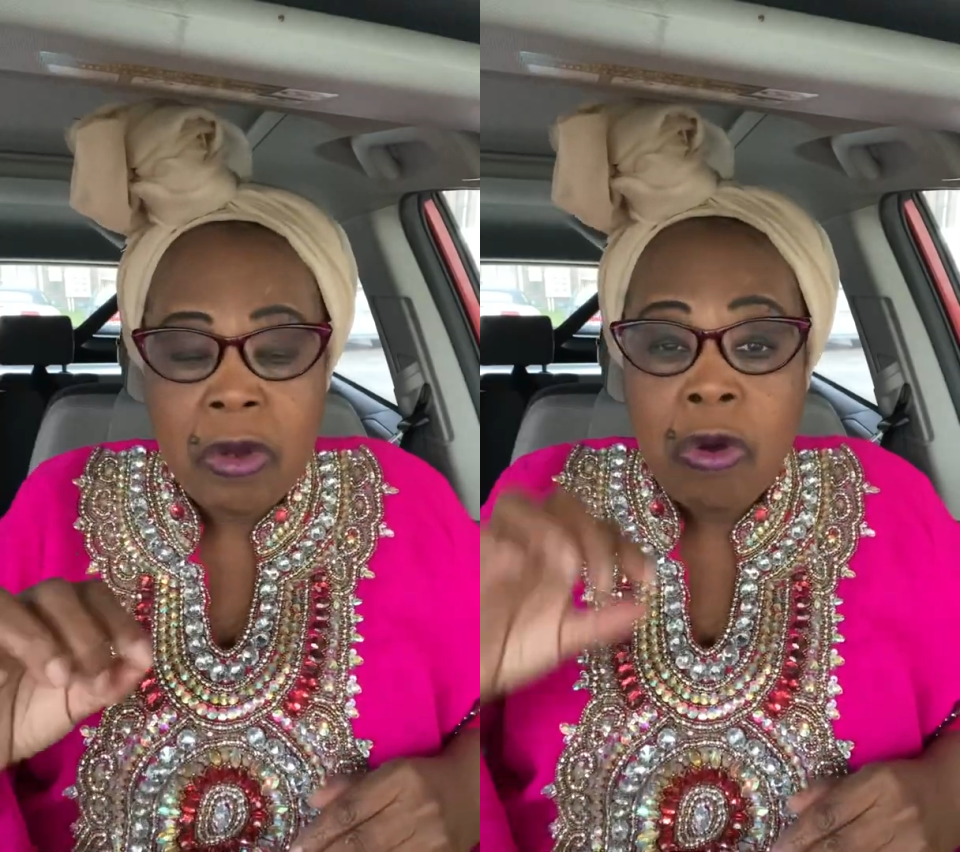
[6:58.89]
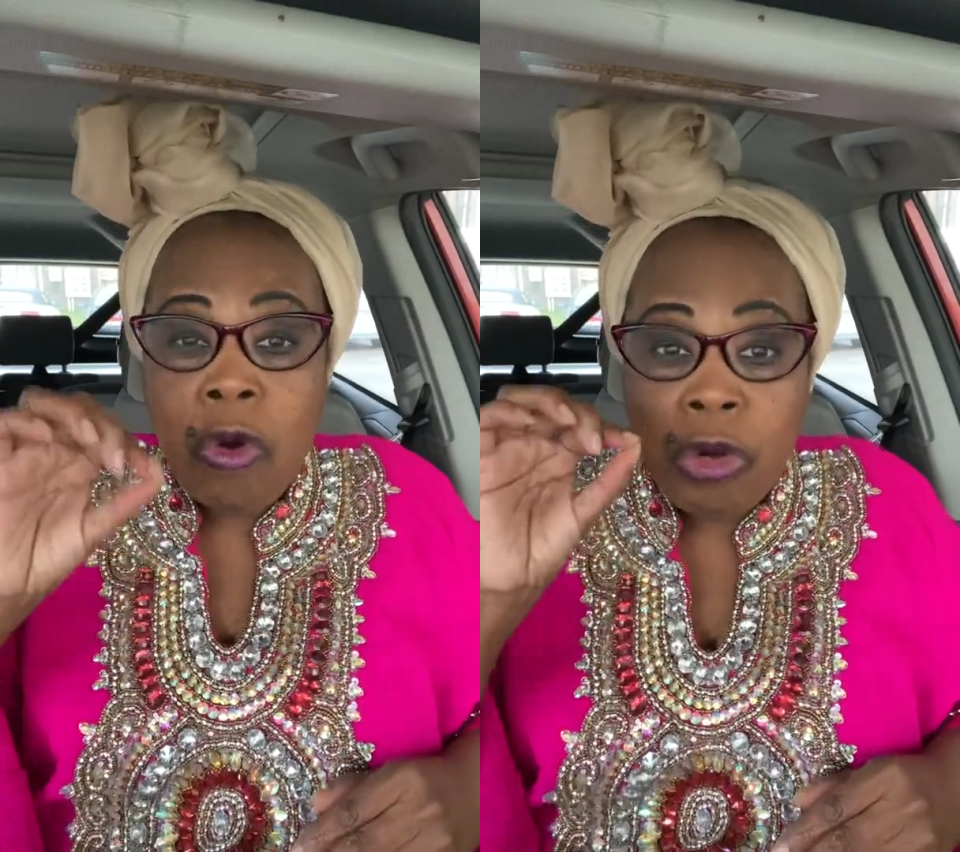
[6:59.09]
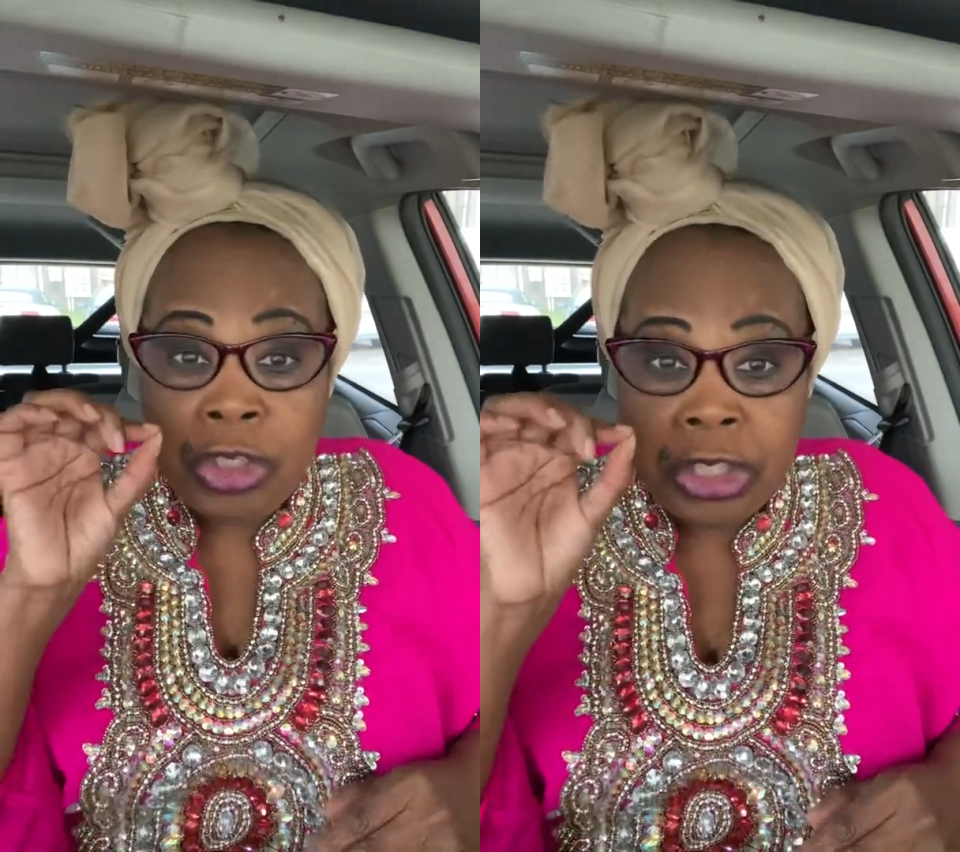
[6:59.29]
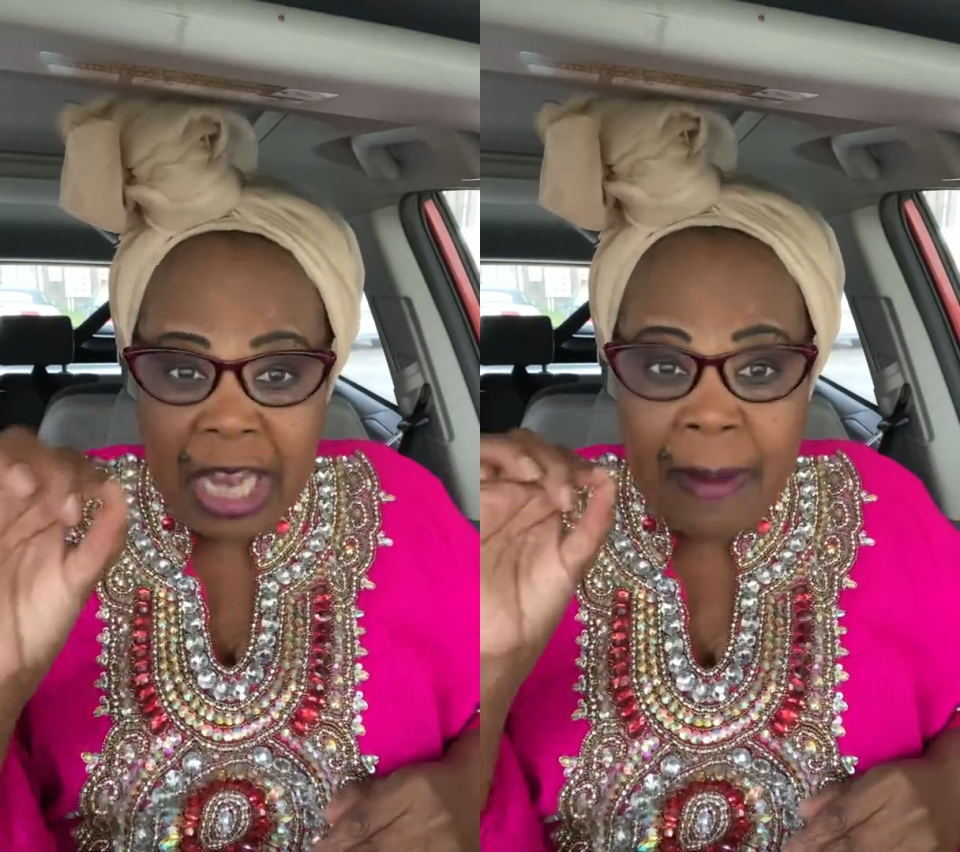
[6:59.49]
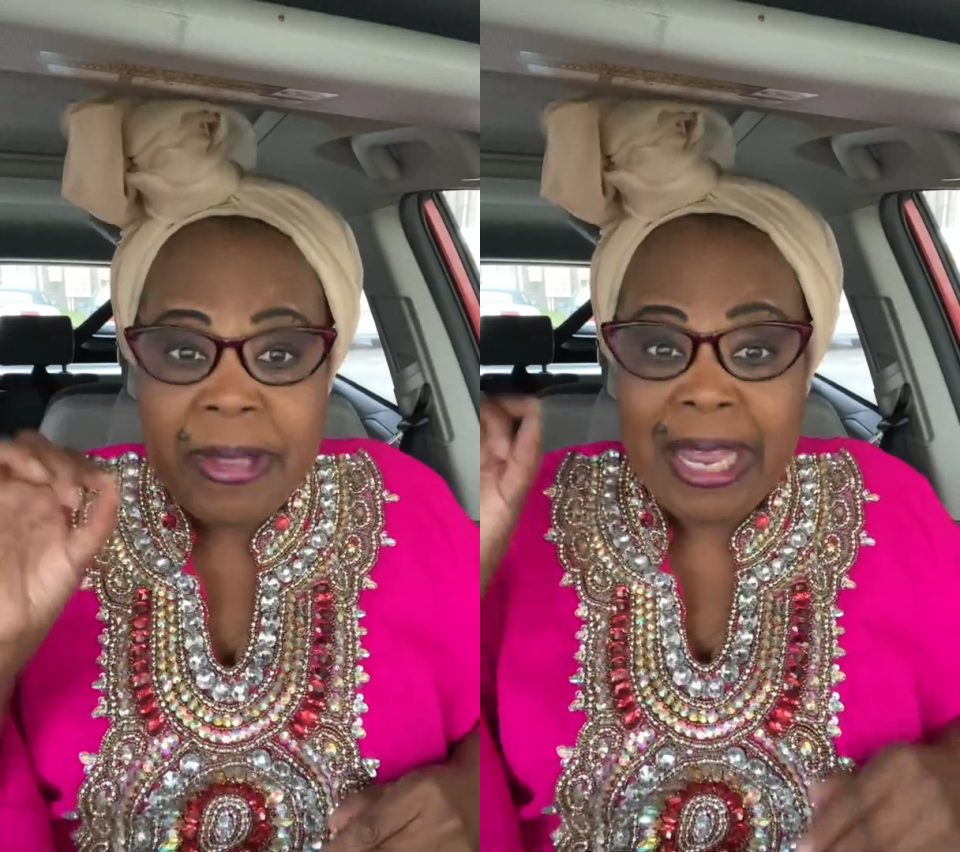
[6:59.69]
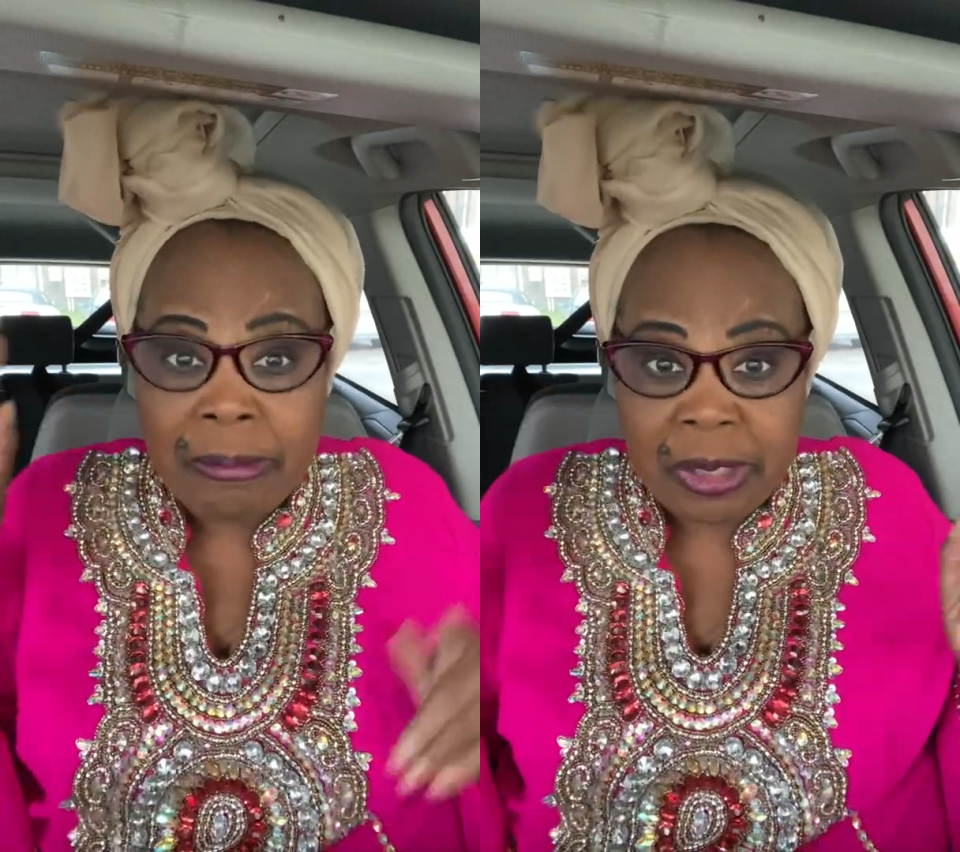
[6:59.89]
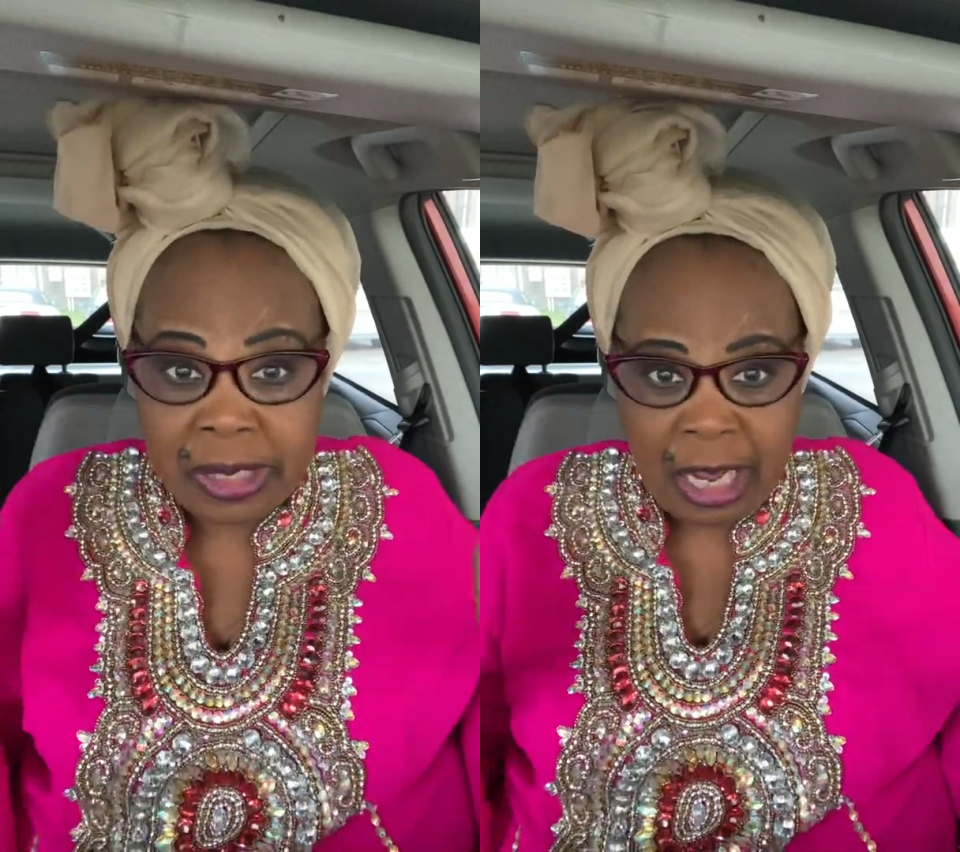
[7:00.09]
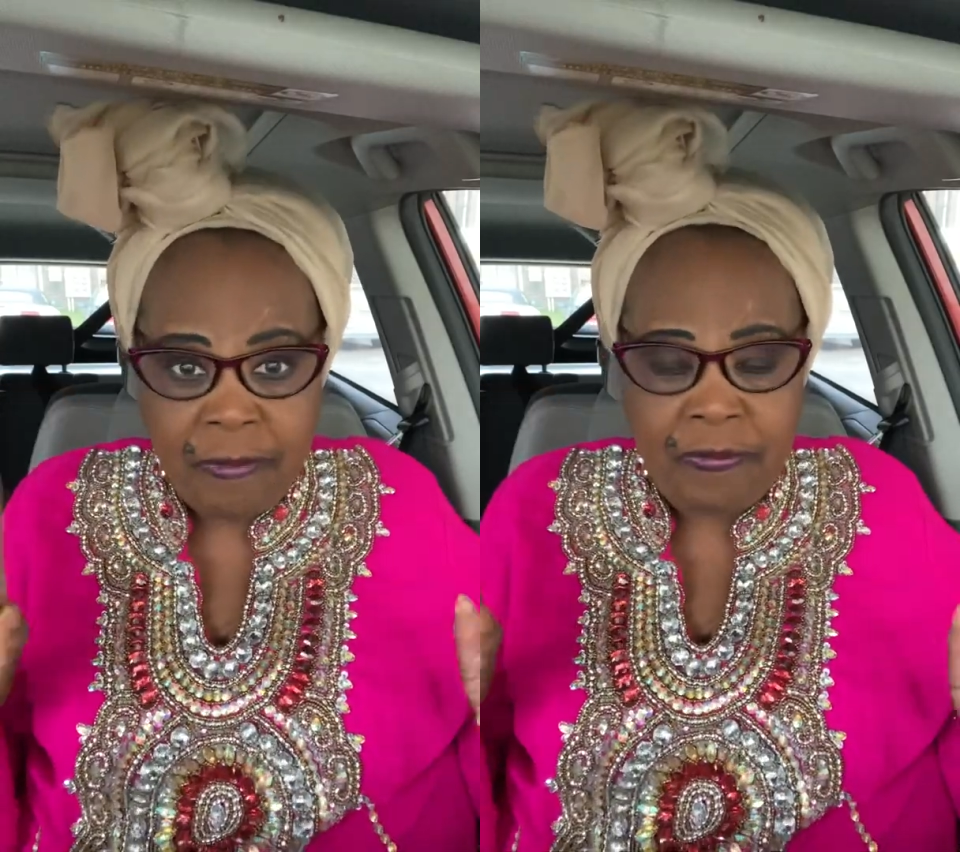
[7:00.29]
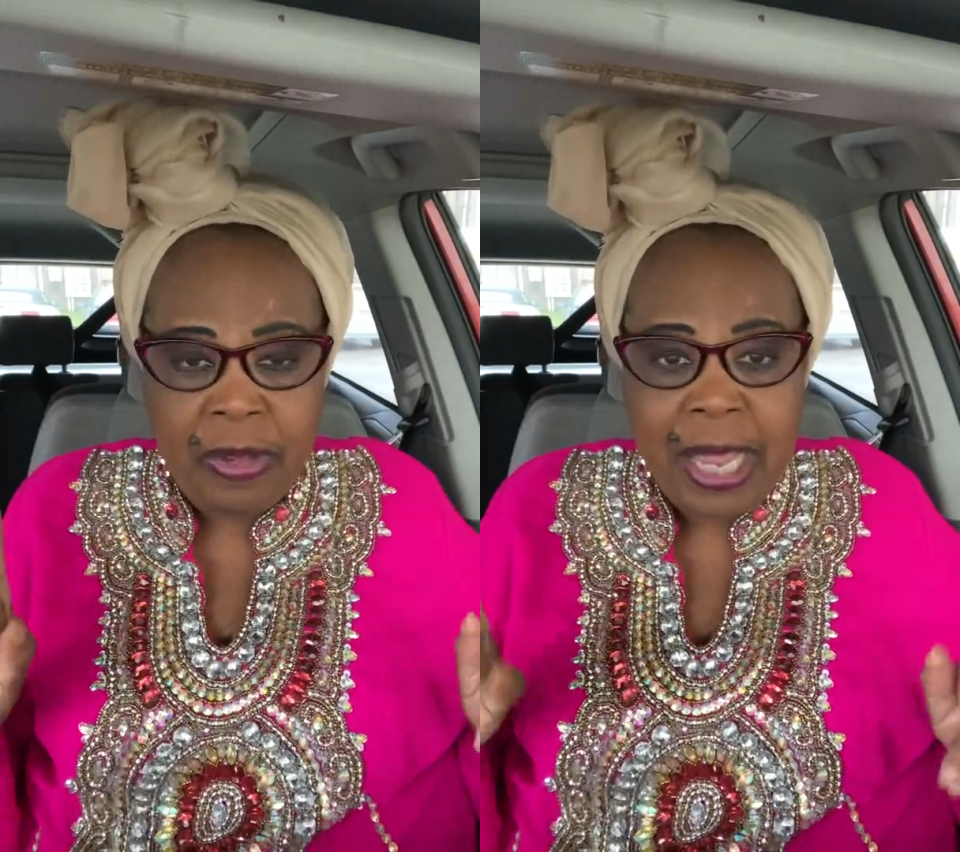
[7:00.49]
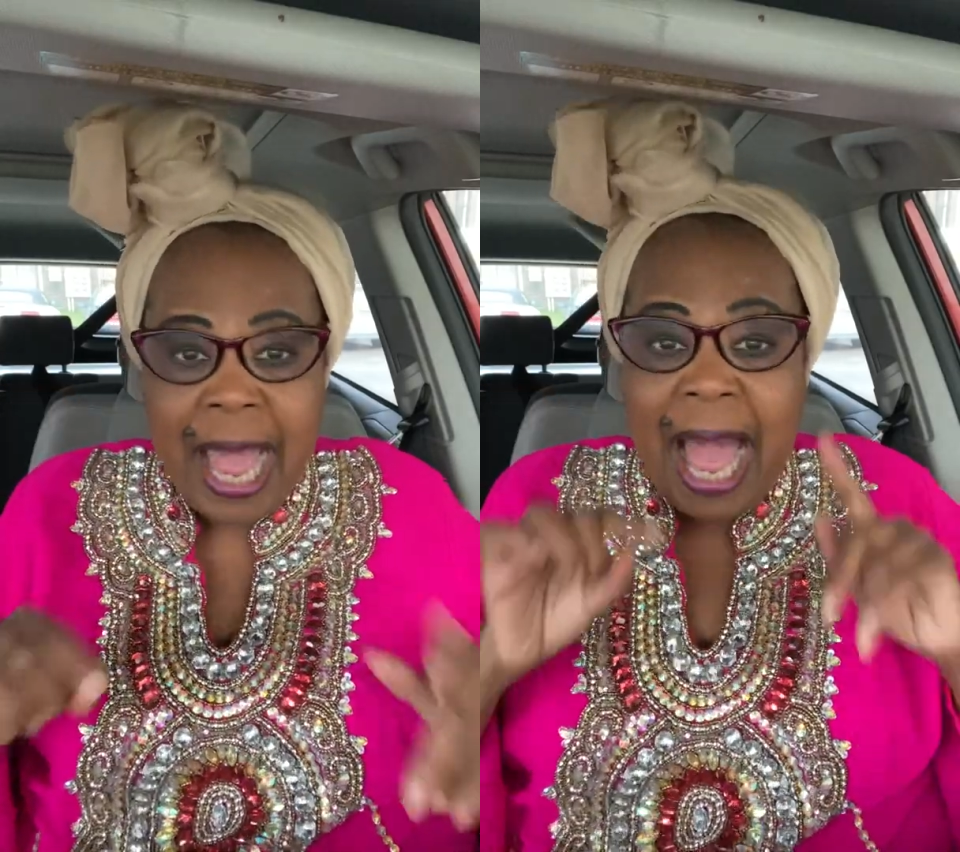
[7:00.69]
who shamed himself
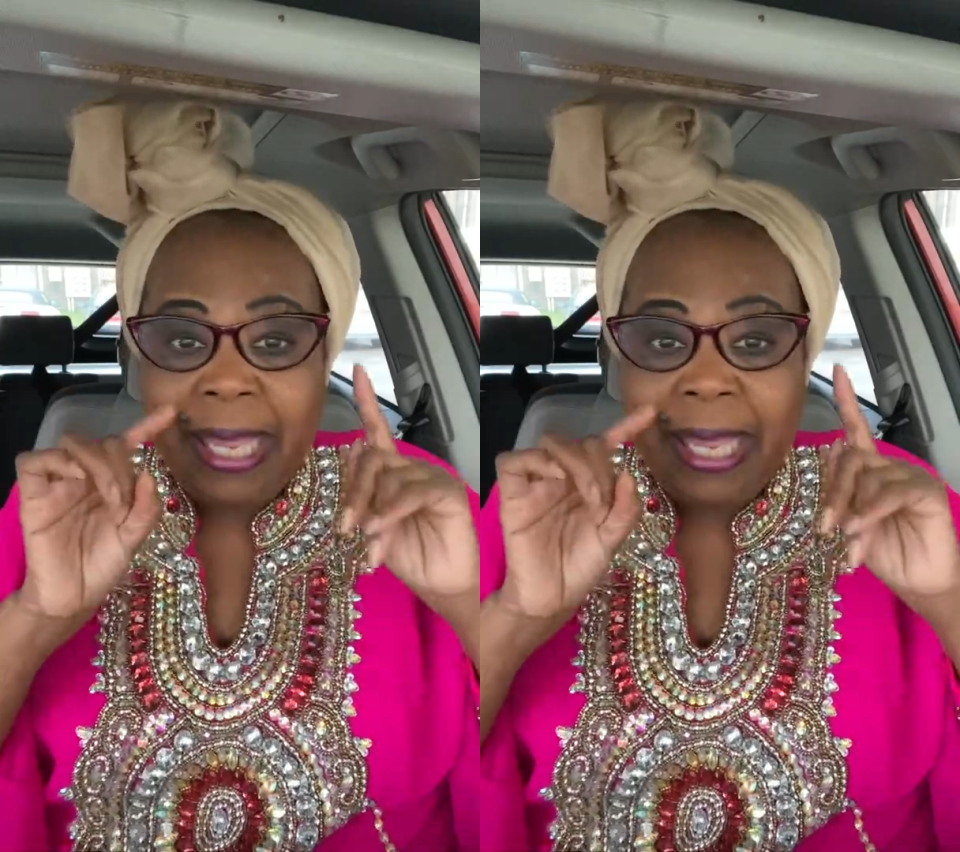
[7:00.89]
and